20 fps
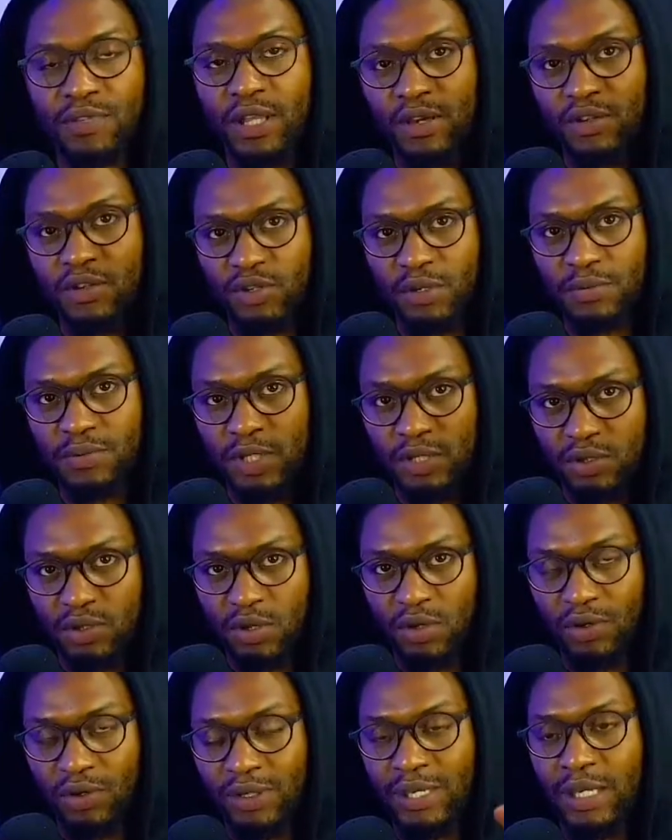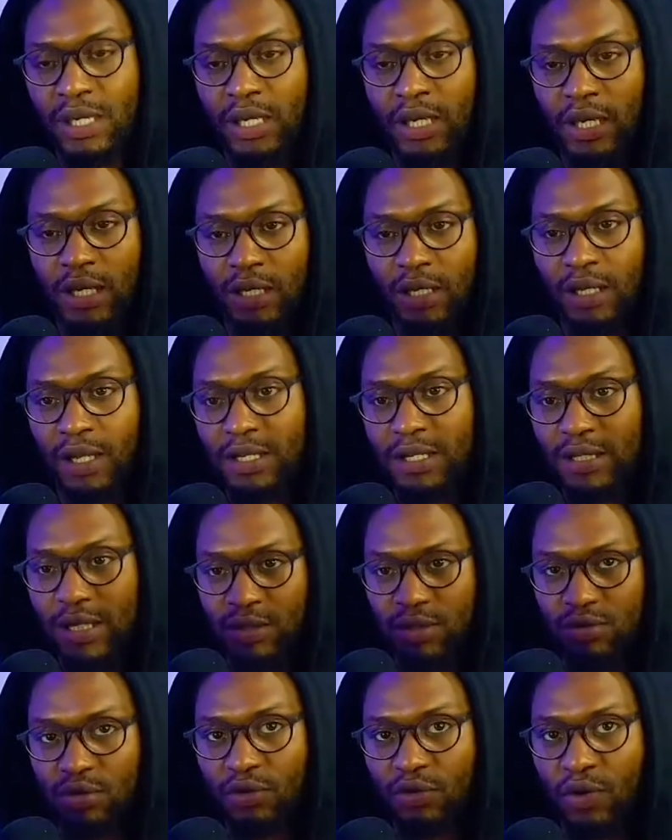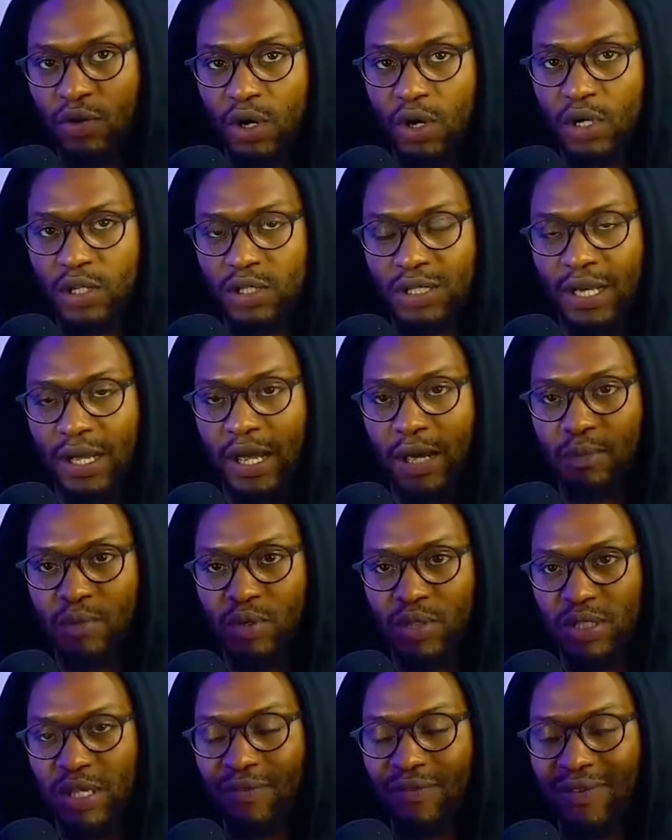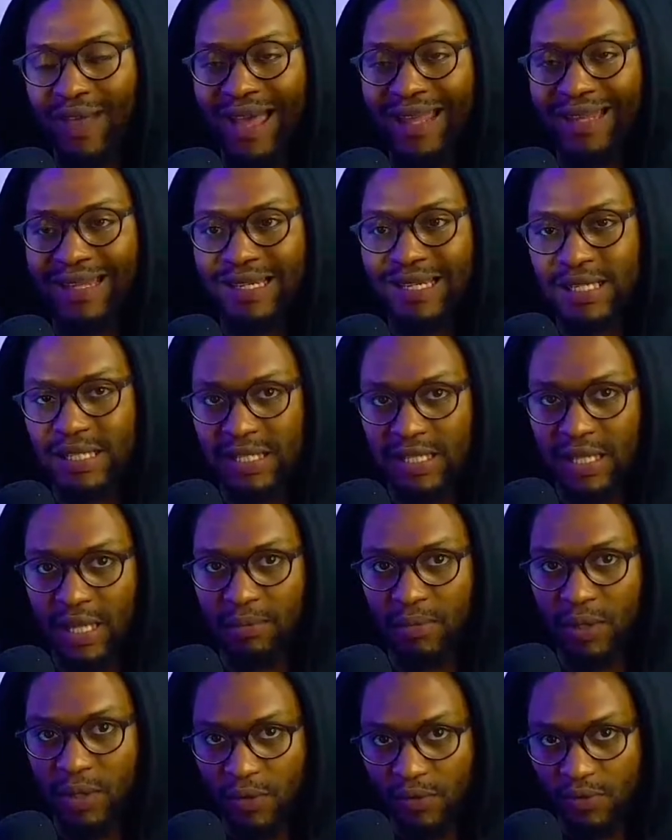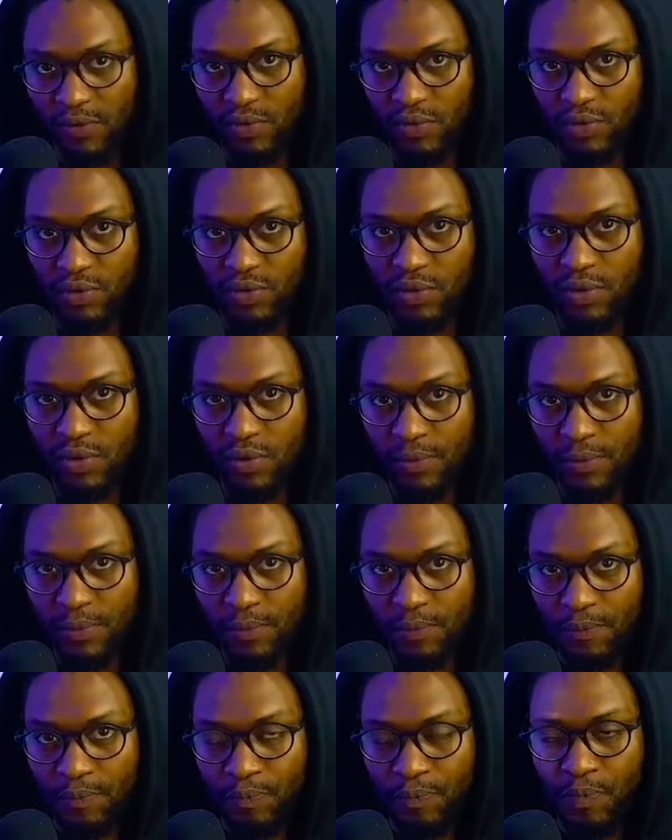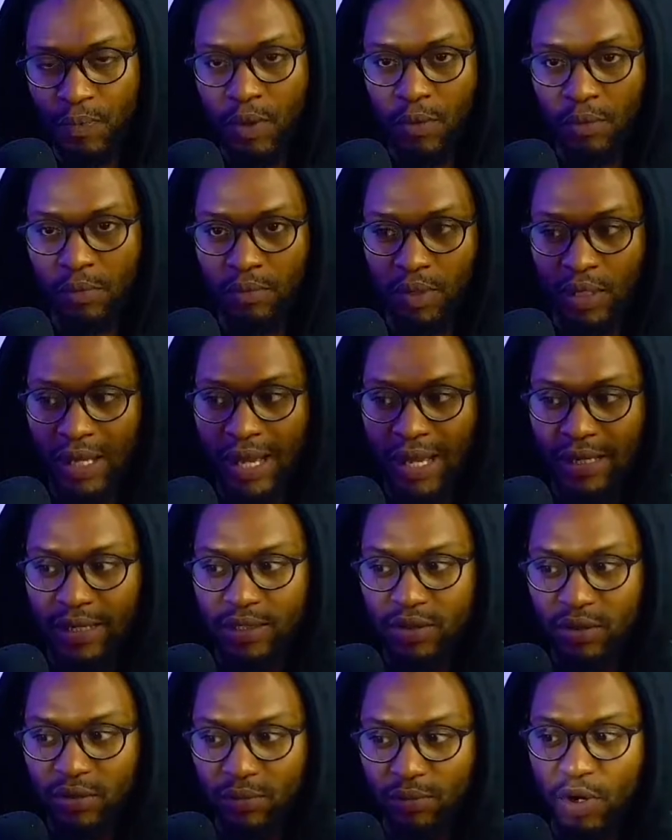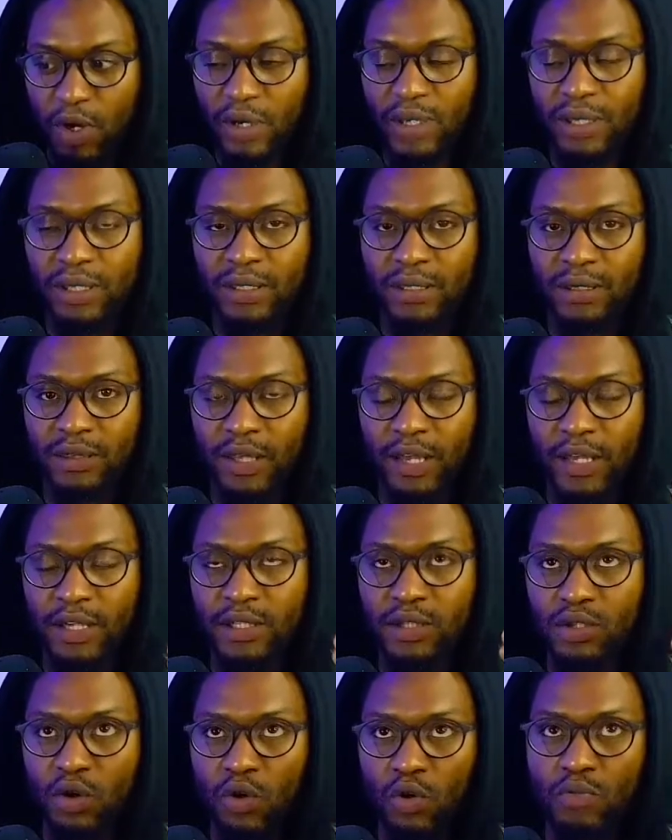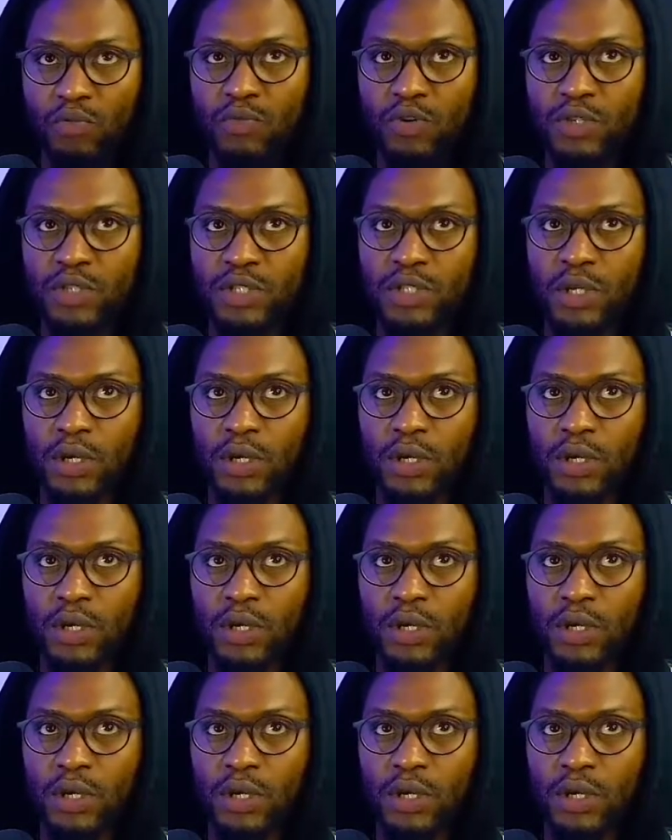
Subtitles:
he drops a song, in less than 24 hours, that guy must have at least 10 million views. But Anderson Park takes almost